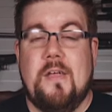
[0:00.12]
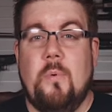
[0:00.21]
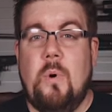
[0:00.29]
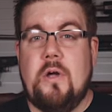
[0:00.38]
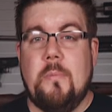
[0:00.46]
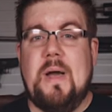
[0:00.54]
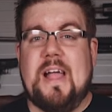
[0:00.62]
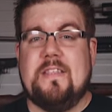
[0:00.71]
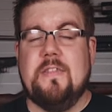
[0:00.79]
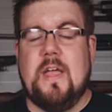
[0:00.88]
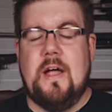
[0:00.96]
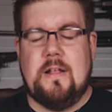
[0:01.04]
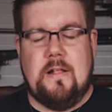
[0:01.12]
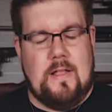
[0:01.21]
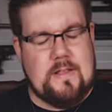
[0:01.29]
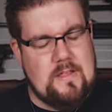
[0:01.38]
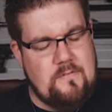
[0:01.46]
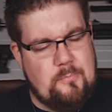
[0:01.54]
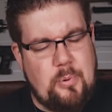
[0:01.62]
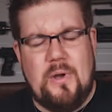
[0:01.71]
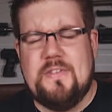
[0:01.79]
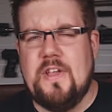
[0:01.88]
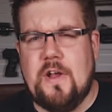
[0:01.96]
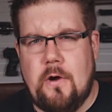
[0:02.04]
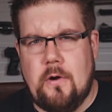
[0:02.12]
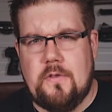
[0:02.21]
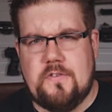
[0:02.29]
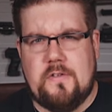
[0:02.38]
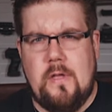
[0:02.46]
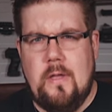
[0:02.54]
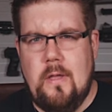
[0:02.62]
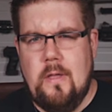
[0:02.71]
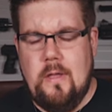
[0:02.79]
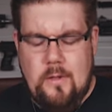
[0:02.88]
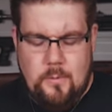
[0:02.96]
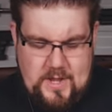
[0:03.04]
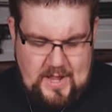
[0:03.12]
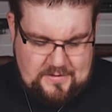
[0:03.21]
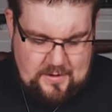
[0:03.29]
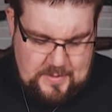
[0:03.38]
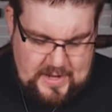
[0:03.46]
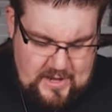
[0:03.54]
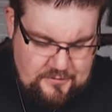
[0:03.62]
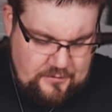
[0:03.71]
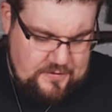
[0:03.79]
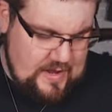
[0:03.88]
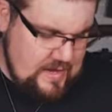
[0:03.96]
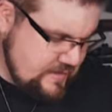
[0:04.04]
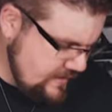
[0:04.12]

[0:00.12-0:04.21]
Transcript: Welcome back to the Gun Collective, boys and girls. We got something interesting